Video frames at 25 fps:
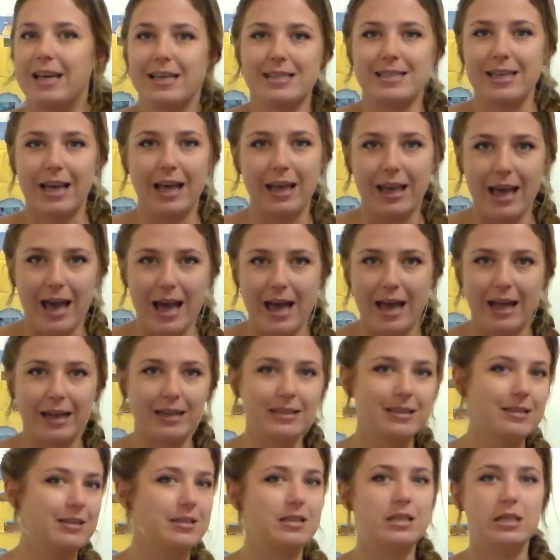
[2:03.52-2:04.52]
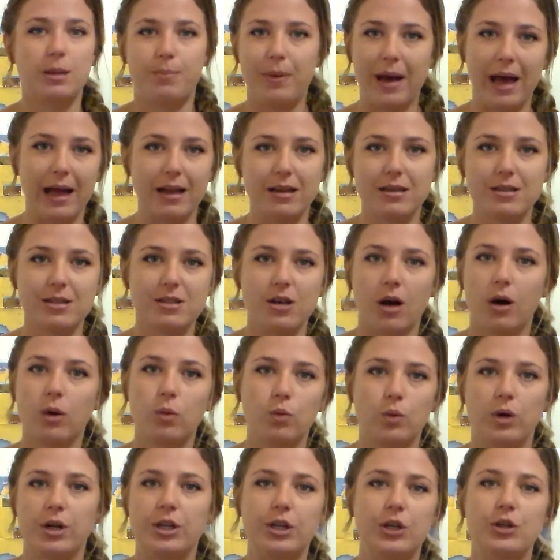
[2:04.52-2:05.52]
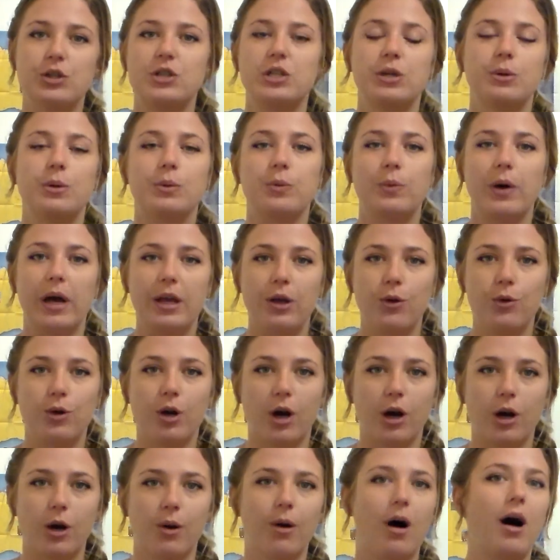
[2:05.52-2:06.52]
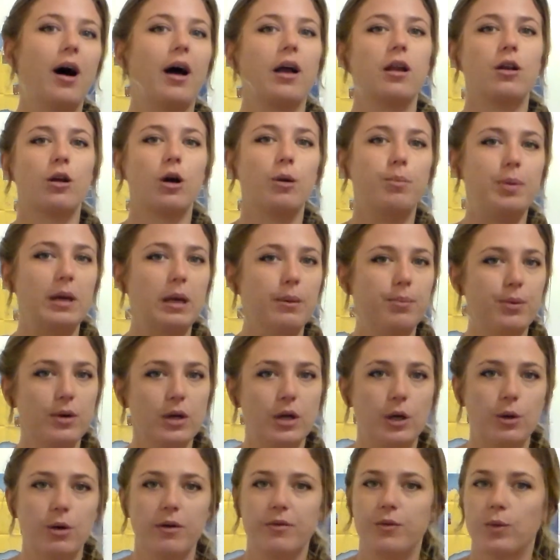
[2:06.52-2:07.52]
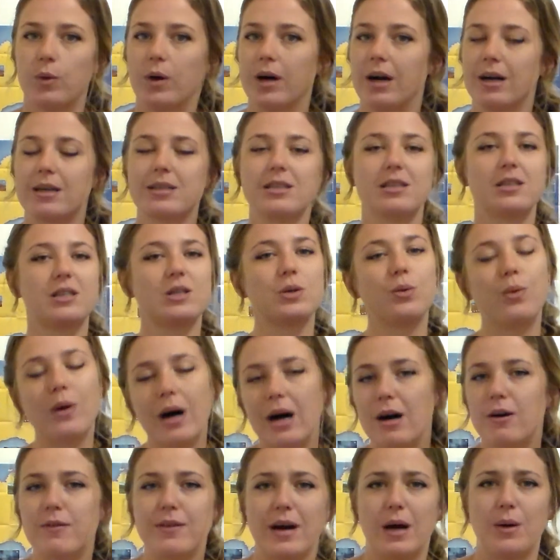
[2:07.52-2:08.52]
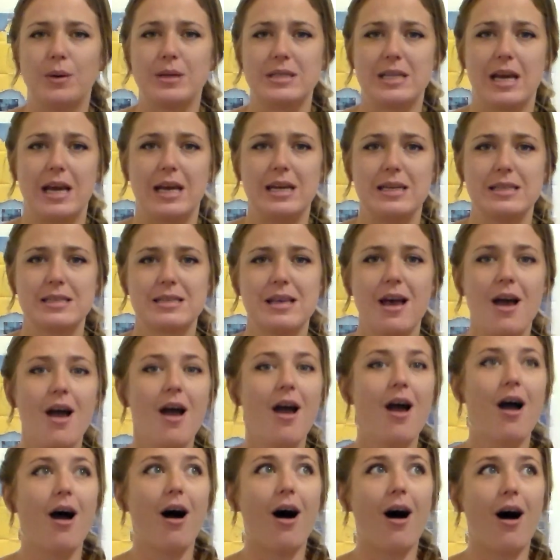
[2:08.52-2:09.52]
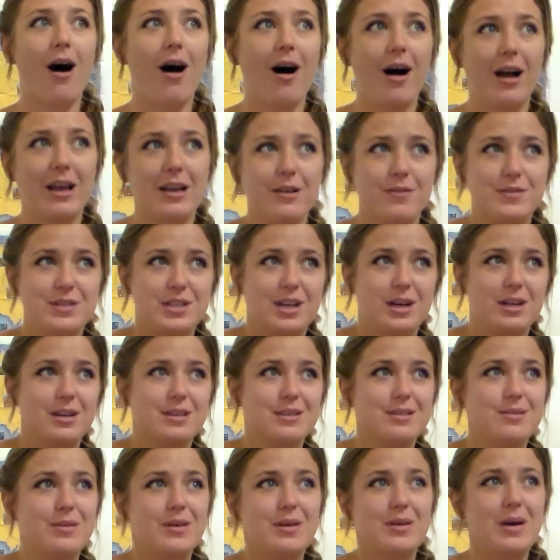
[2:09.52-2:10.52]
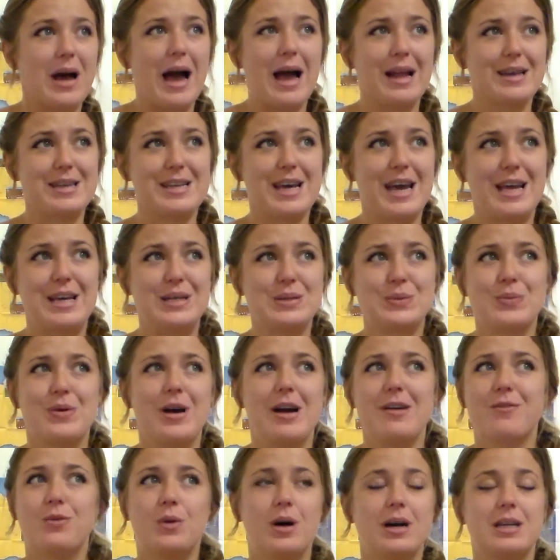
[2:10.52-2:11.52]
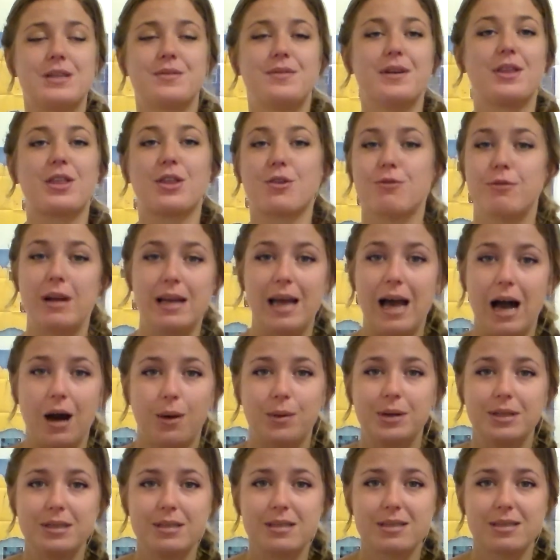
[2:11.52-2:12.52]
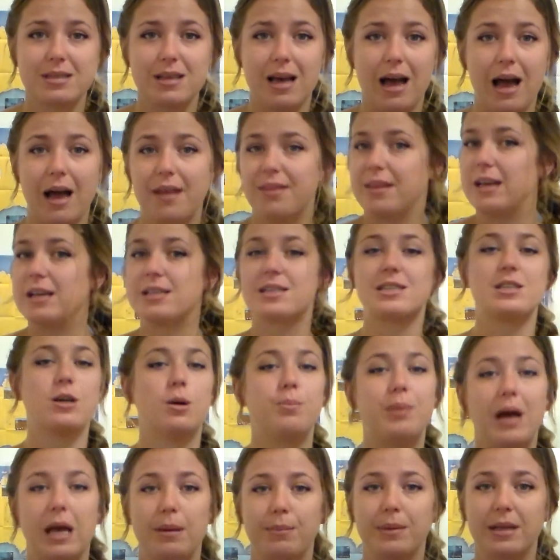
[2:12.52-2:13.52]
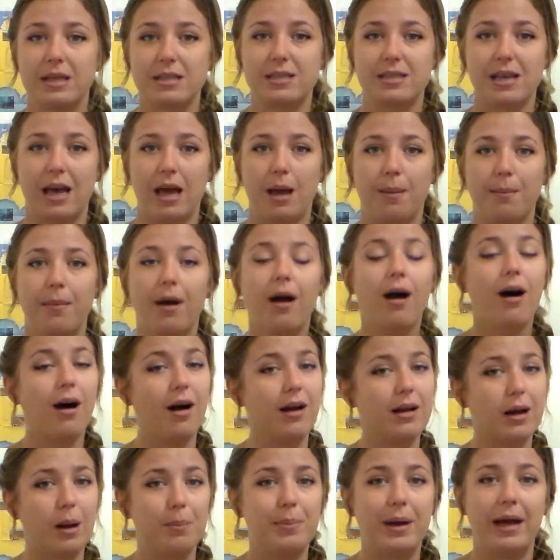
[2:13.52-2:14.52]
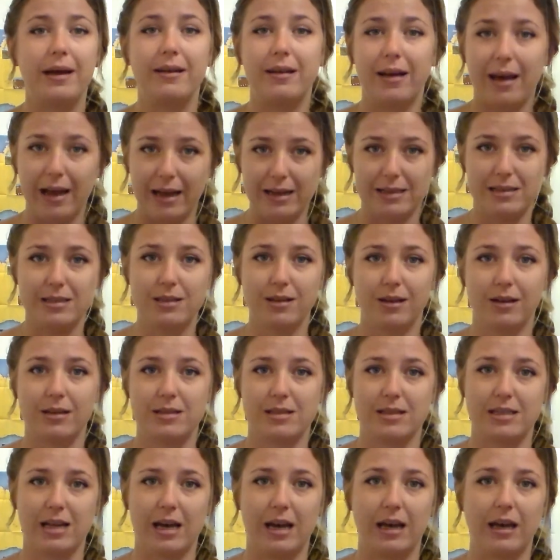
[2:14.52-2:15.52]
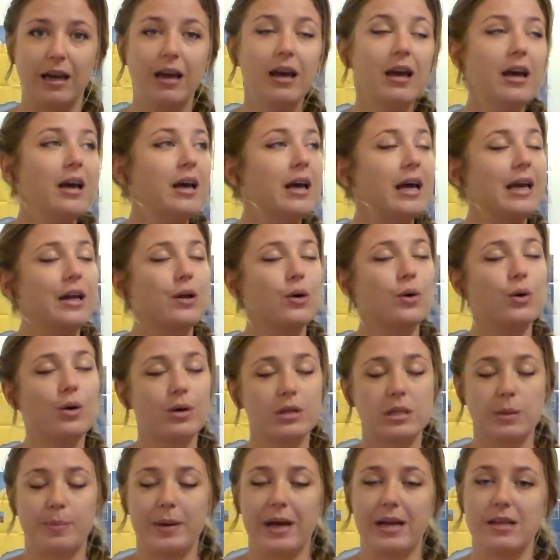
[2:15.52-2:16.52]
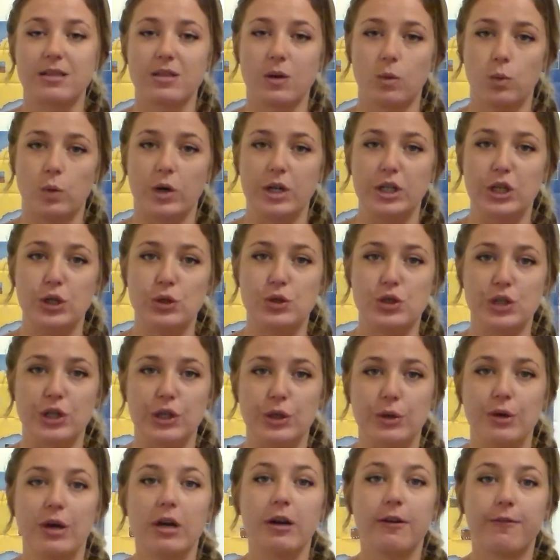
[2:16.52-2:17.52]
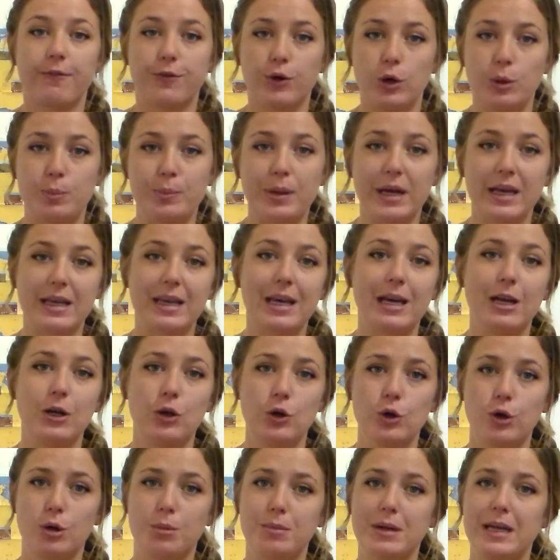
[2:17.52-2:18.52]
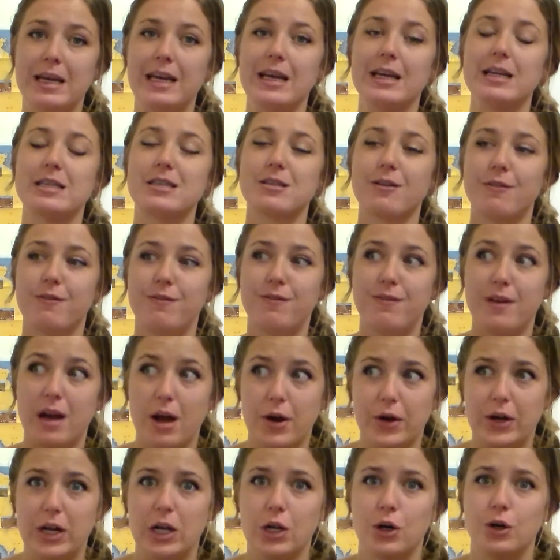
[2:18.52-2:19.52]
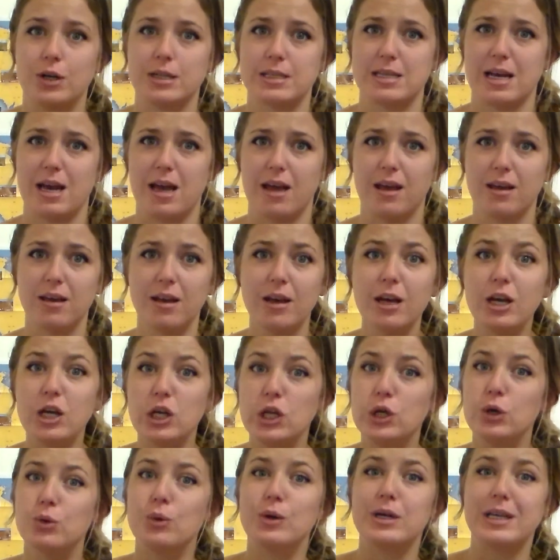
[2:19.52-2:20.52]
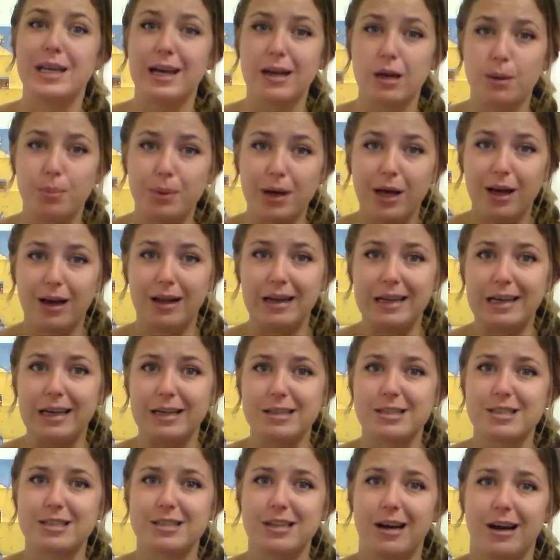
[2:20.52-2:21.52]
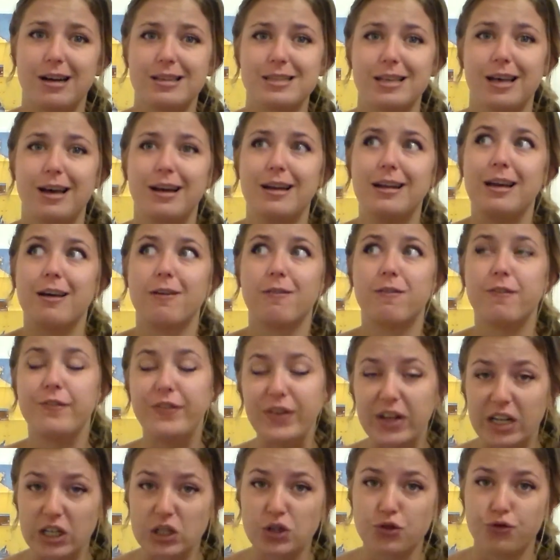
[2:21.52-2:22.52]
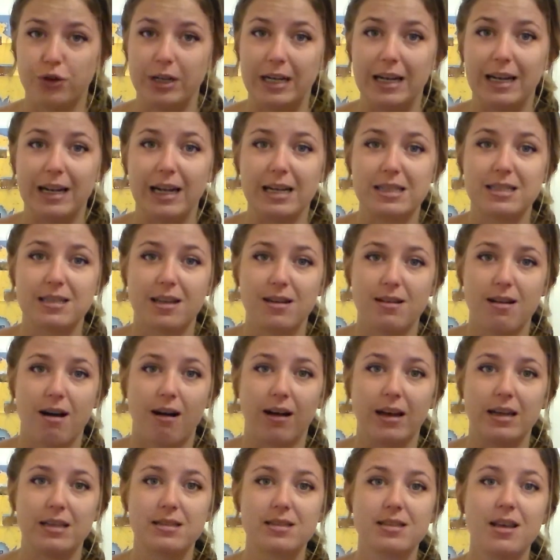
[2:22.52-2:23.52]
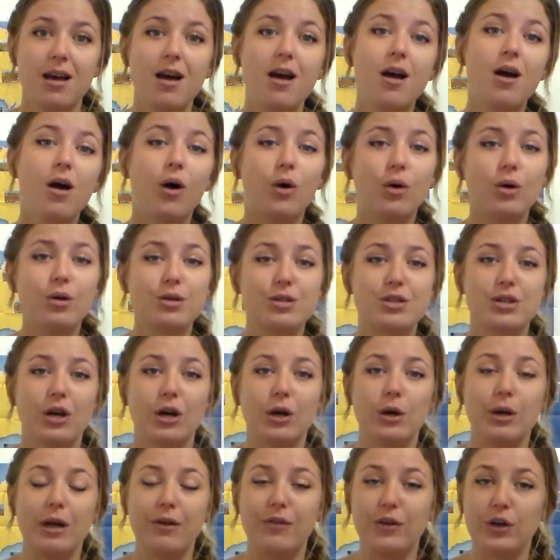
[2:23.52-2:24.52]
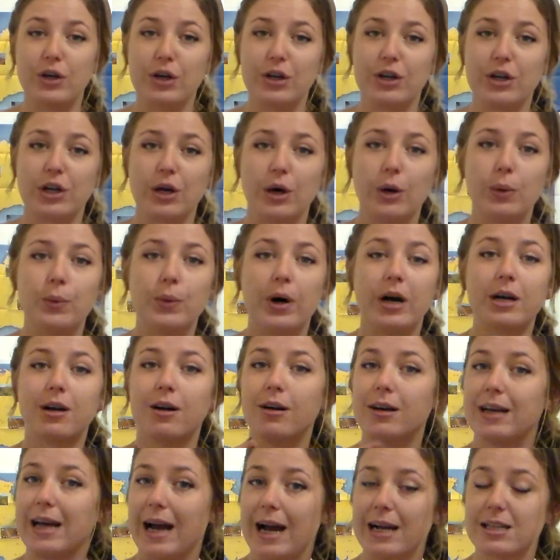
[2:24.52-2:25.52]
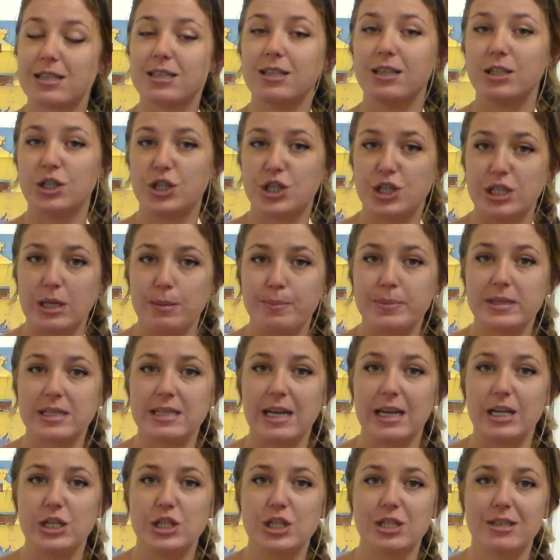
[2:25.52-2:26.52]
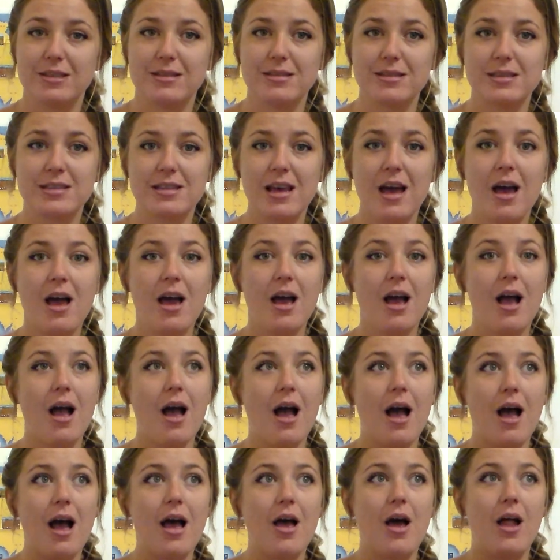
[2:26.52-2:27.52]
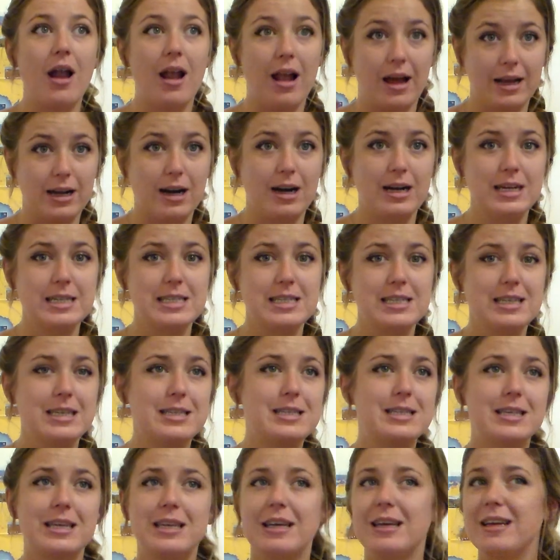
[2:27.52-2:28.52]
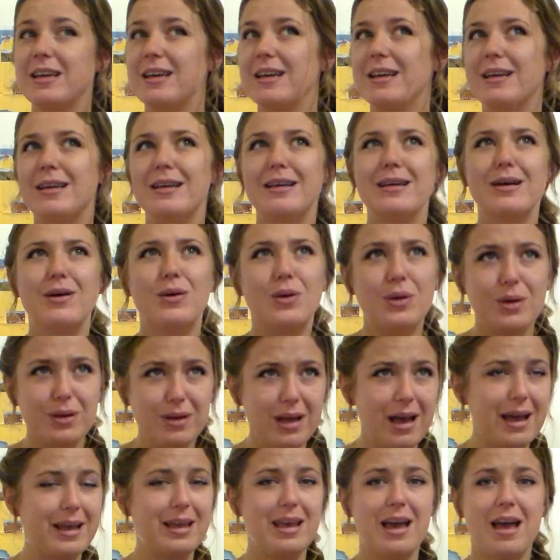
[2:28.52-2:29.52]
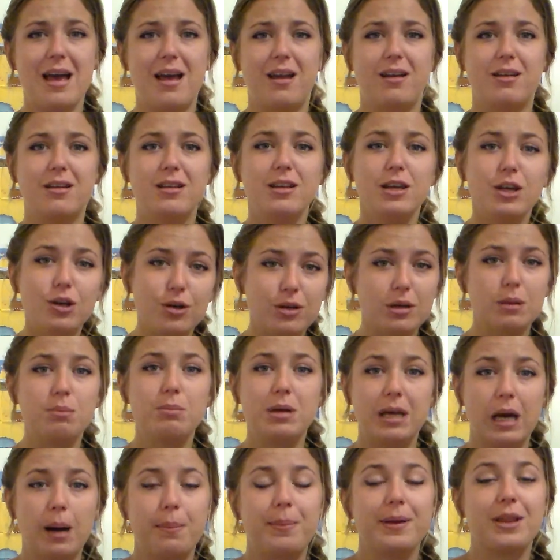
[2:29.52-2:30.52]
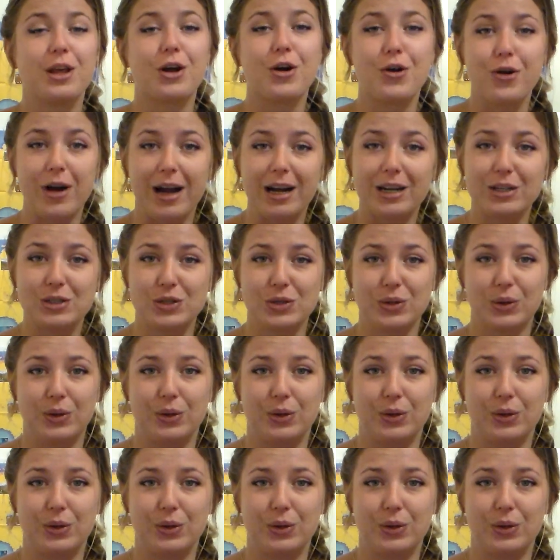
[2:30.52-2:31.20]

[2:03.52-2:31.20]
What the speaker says: this again depends on what you do and where you go. I know people who have worked 12-hour days. I have done days where I worked for 3 hours and they still pay me the same. I got paid $80 a day. It all depends on what you do. Fruit picking, normally it's a very long day. You will get up early and start early and finish really late at night. Also, if you're gonna go and work on cattle and sheep stations, like I did, again, you can be up at the crack of